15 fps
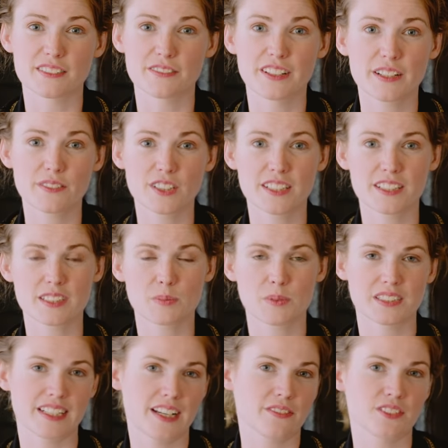their favorites,
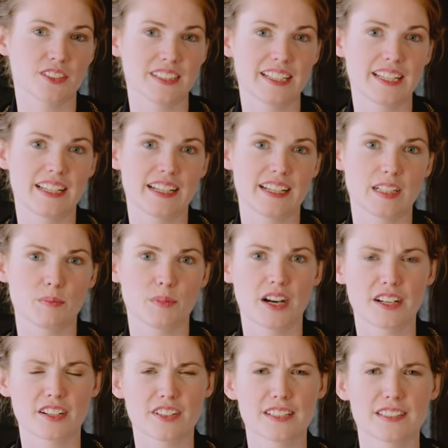but definitely in a
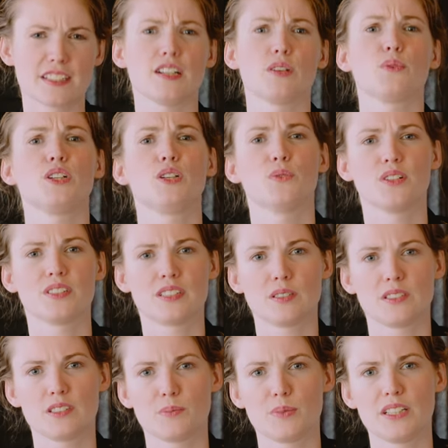margarita where you want
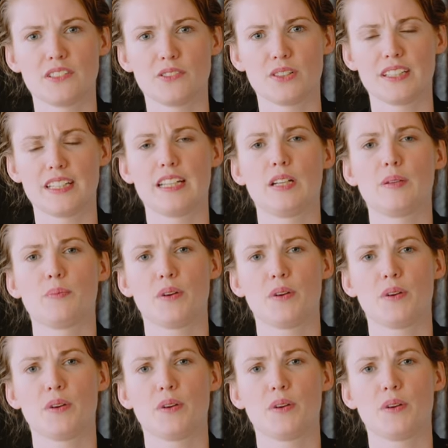it to be really